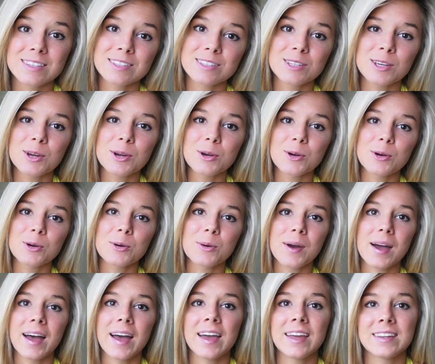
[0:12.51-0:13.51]

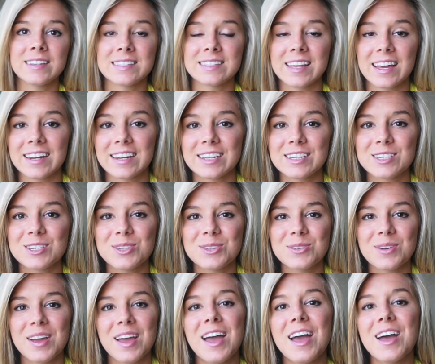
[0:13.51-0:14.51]
so I decided
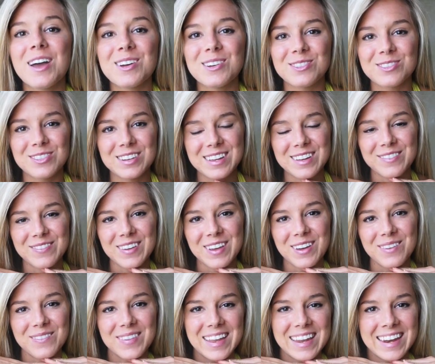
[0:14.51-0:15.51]
to
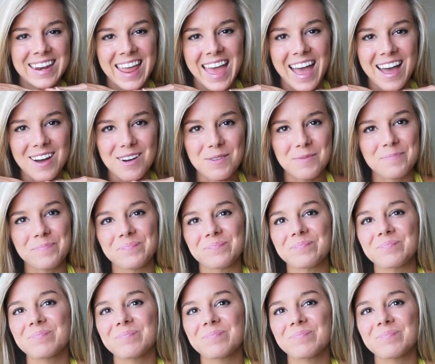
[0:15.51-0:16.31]
refilm it now.